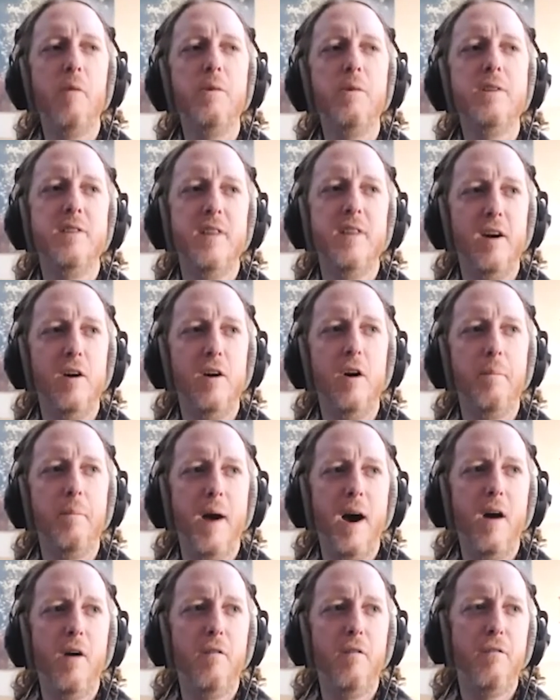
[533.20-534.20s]
I was there
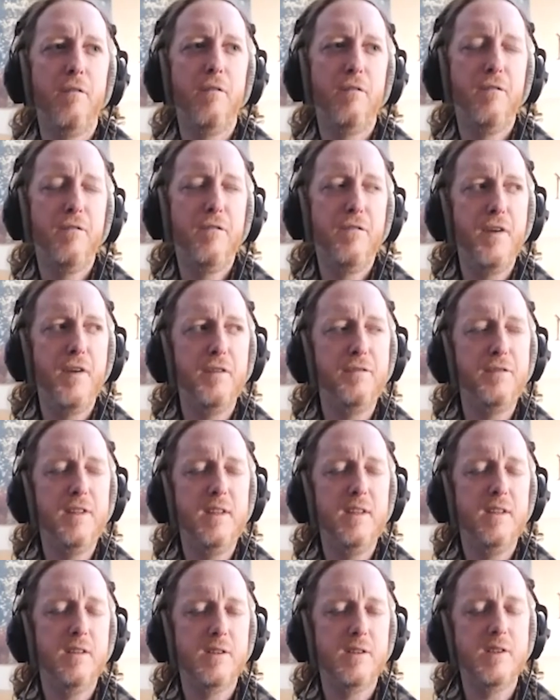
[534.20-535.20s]
about
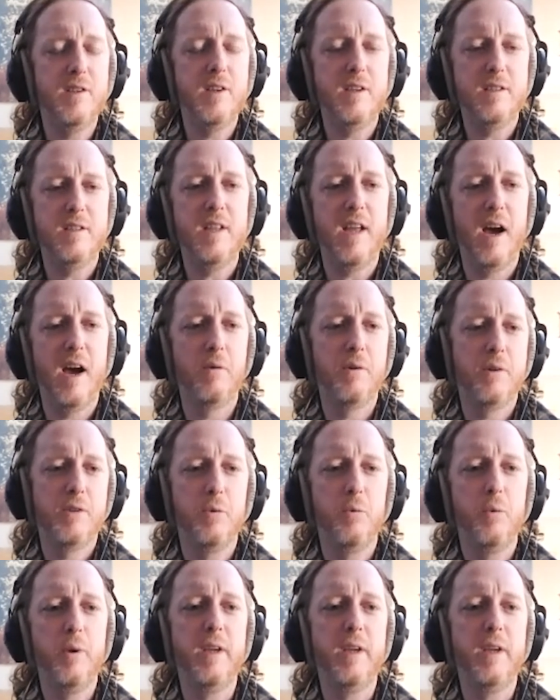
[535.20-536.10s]
50 or 60 hours a